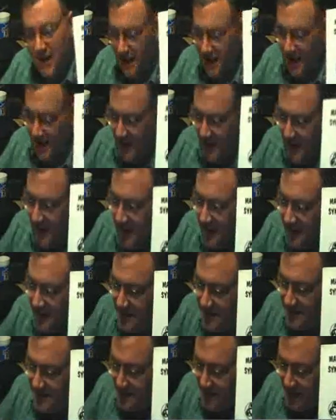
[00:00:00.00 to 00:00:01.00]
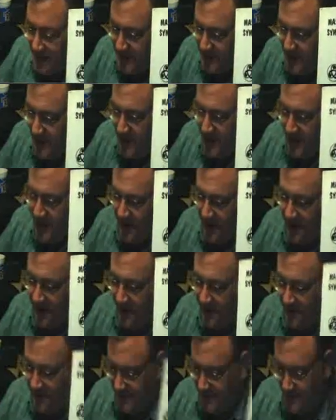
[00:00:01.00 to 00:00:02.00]
uh, this Masonic and
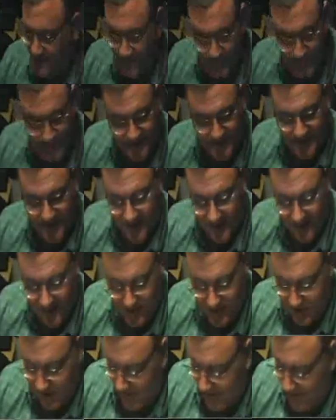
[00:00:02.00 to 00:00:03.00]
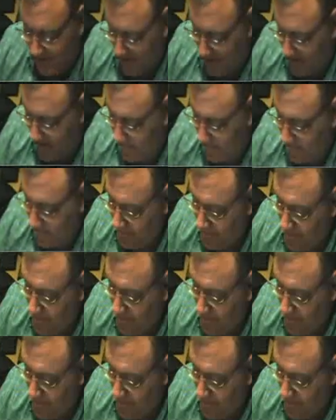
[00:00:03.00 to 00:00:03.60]
Occult Symbols Illustrated,